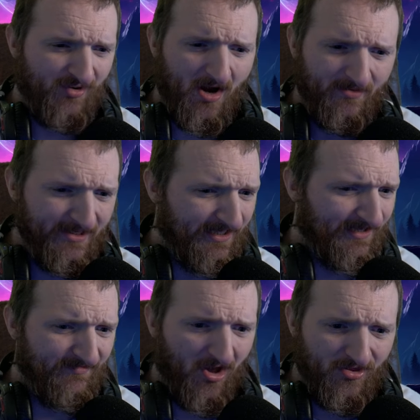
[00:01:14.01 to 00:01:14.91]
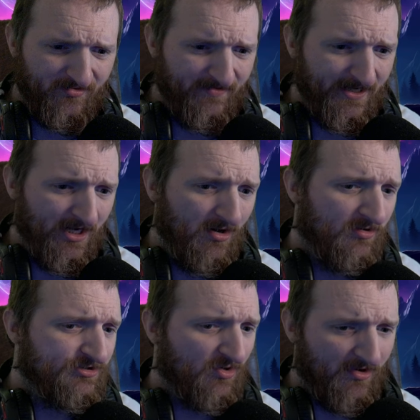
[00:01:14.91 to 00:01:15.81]
probably in other
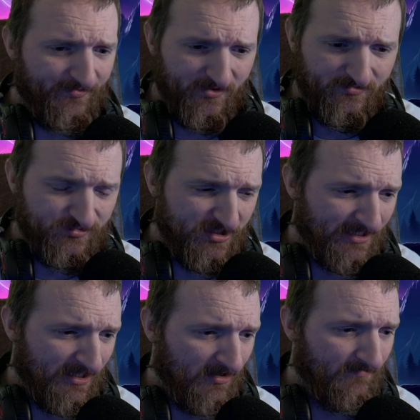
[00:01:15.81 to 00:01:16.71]
videos or if you checked